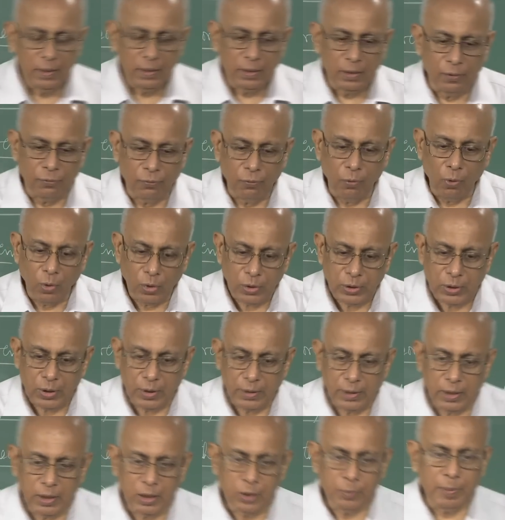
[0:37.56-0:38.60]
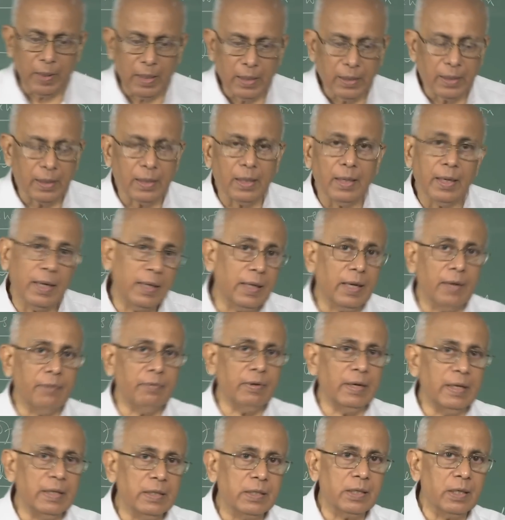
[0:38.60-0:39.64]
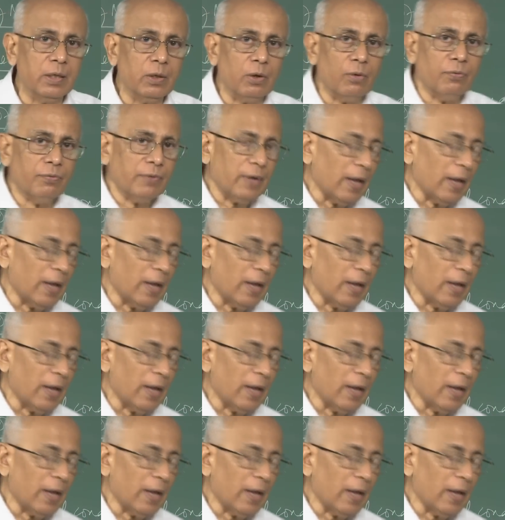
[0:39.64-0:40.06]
the force on this particle at every instant of